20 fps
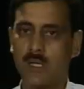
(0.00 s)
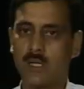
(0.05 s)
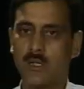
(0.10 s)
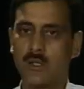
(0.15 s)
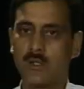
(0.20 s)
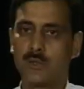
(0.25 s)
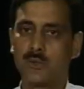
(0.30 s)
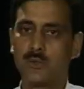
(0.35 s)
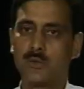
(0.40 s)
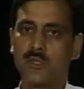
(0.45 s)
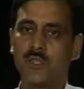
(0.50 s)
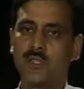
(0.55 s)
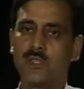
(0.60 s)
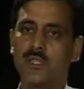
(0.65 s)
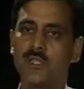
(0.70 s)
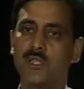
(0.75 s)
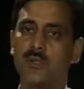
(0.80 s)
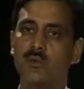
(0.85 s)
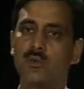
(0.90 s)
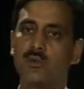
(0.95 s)
During
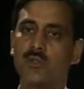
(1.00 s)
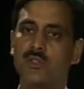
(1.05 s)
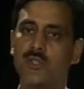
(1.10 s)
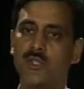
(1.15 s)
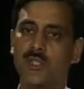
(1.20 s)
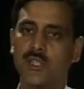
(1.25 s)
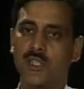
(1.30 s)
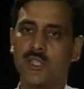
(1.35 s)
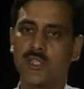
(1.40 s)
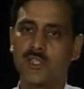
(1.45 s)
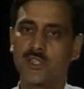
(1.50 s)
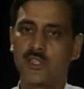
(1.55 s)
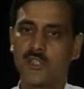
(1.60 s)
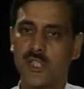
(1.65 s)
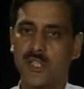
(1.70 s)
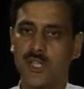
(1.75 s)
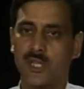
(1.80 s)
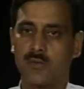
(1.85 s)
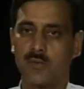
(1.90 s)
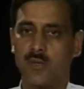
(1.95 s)
the evolutionary
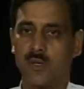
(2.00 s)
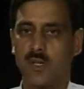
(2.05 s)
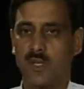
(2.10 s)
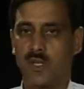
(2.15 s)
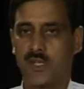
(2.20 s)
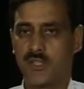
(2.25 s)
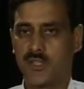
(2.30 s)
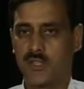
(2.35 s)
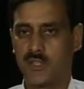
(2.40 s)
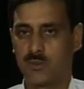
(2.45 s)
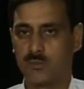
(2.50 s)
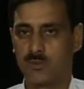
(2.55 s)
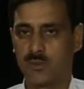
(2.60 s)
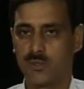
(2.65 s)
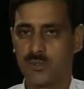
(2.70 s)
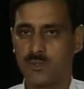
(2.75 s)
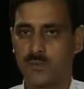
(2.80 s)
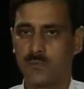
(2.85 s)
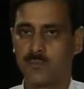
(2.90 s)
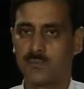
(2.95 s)
history of
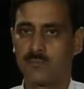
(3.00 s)
organisms,